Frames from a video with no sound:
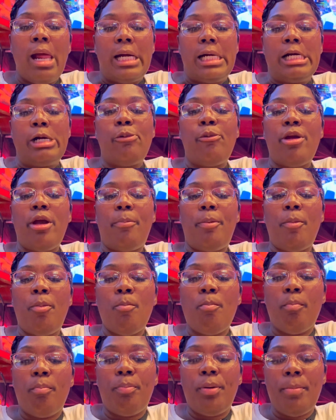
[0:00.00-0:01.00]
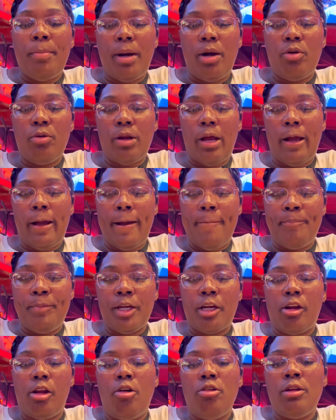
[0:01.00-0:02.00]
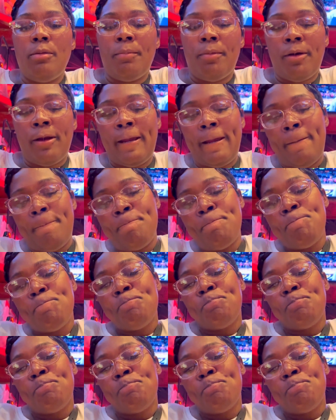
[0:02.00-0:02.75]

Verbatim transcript: I will promote the clothing brand